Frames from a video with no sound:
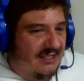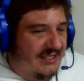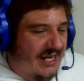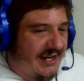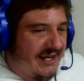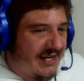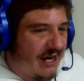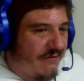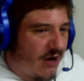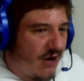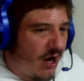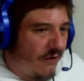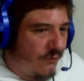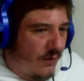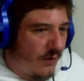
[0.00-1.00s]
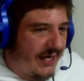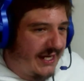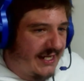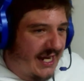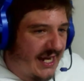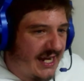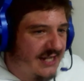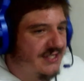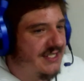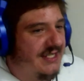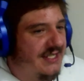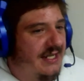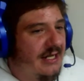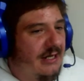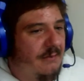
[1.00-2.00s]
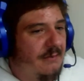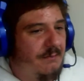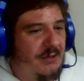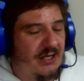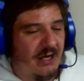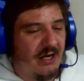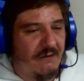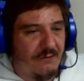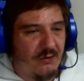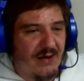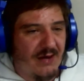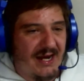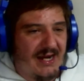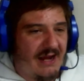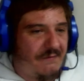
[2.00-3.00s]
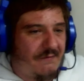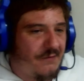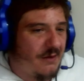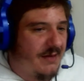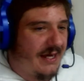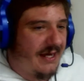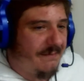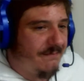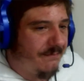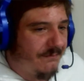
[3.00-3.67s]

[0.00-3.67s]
going over halfway he goes. Beautiful run there from them.